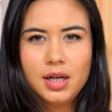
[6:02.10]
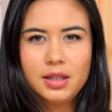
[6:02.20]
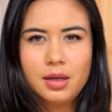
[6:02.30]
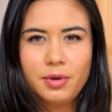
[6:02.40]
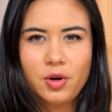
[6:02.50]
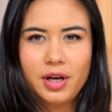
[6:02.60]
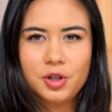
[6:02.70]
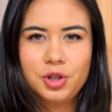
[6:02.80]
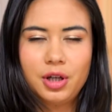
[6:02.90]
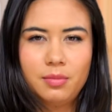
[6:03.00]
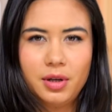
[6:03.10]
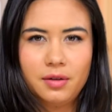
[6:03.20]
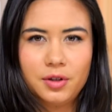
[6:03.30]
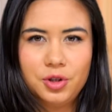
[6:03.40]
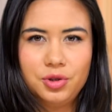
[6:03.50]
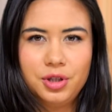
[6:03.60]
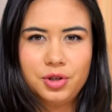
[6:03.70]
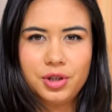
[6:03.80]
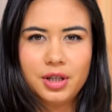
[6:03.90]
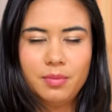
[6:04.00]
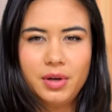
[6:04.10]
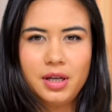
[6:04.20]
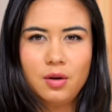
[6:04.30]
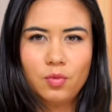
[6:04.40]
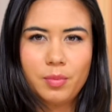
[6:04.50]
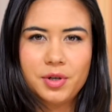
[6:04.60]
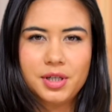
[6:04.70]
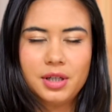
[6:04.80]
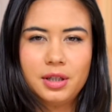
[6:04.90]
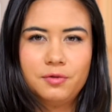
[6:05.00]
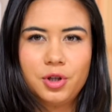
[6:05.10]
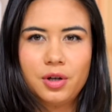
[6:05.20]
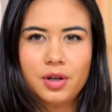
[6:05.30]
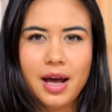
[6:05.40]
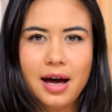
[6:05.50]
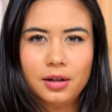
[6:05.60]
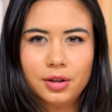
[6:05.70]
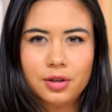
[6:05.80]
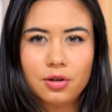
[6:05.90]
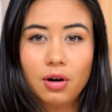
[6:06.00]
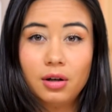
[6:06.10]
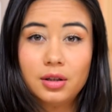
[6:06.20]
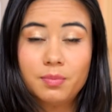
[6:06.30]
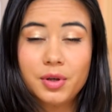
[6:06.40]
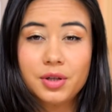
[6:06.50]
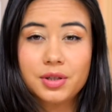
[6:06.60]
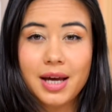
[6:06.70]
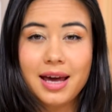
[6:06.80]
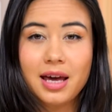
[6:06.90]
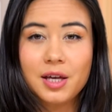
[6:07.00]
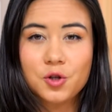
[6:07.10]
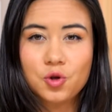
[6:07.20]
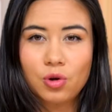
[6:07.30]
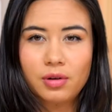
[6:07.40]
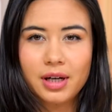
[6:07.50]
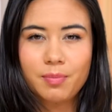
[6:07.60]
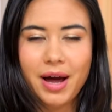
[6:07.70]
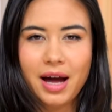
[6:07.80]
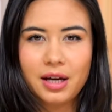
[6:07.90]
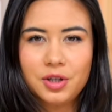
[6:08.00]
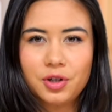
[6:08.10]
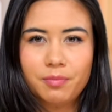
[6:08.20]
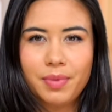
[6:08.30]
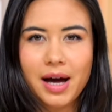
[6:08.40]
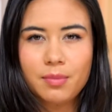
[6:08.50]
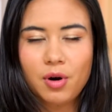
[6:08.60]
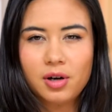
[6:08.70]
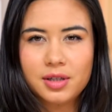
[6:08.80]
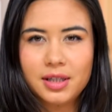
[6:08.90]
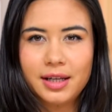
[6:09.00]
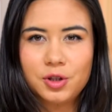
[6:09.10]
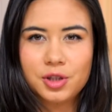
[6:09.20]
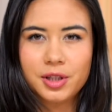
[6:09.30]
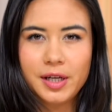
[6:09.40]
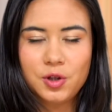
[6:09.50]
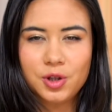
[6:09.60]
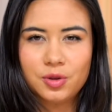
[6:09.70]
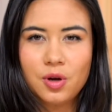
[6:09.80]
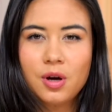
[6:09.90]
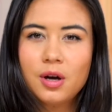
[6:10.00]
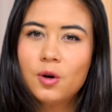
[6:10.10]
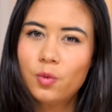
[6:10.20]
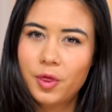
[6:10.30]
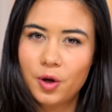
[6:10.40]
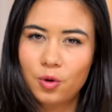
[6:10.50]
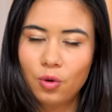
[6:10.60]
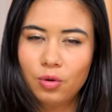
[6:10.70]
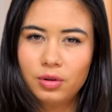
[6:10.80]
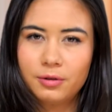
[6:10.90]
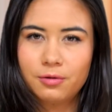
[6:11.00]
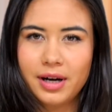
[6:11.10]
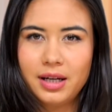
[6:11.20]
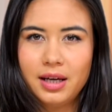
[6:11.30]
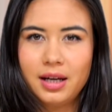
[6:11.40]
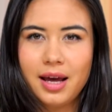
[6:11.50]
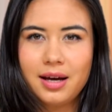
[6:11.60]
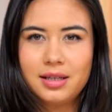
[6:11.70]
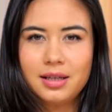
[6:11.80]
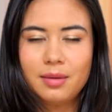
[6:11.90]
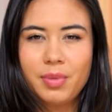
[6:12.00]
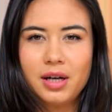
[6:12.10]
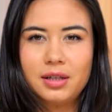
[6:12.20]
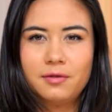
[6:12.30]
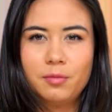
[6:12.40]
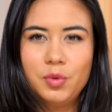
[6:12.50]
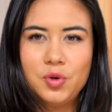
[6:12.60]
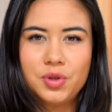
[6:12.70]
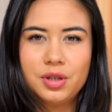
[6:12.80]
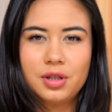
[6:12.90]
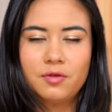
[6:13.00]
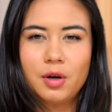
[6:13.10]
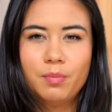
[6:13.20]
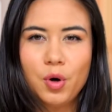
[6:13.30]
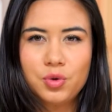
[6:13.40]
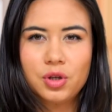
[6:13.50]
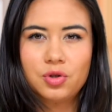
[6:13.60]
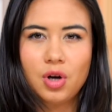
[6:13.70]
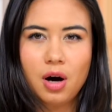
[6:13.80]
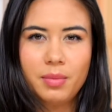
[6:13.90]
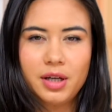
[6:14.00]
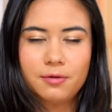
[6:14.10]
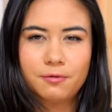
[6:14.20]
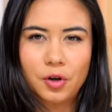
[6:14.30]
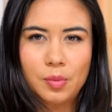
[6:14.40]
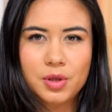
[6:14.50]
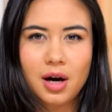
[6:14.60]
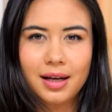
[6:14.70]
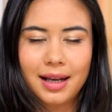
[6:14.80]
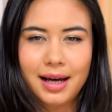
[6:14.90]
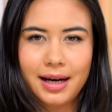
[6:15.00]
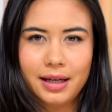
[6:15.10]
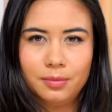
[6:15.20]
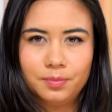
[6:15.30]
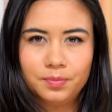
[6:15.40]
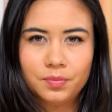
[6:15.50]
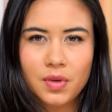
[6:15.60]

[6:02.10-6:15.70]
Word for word: Democratic chairman of the Judiciary Committee, Representative Jared Nadler, called the bills a historic package of bipartisan legislation with the goal of reining in anti competitive abuses of the most dominant firms online.